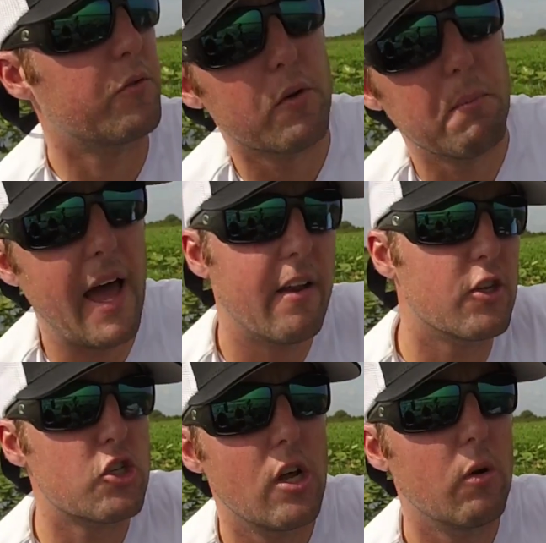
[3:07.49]
from out of
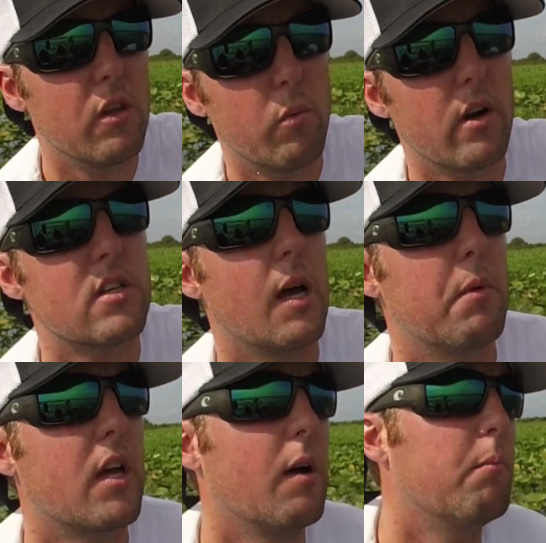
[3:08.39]
the snow in the
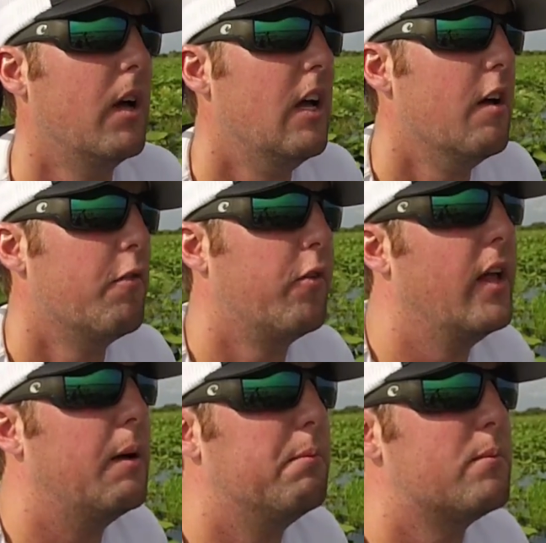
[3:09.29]
wintertime to come
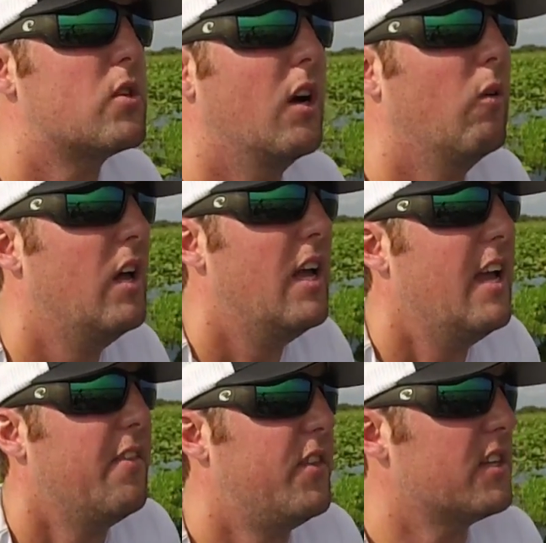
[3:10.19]
flip. So
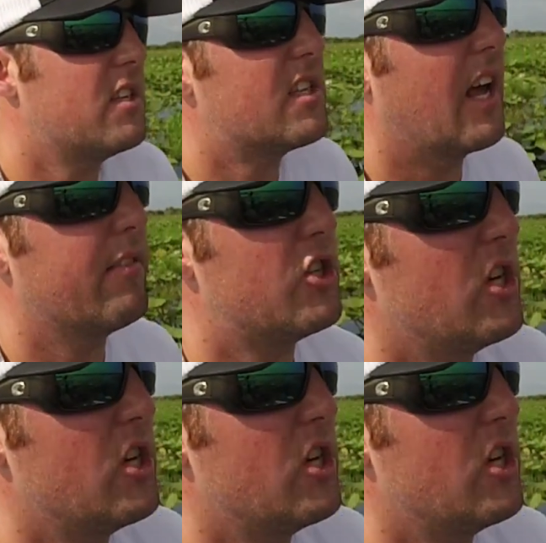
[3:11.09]
this is kind of a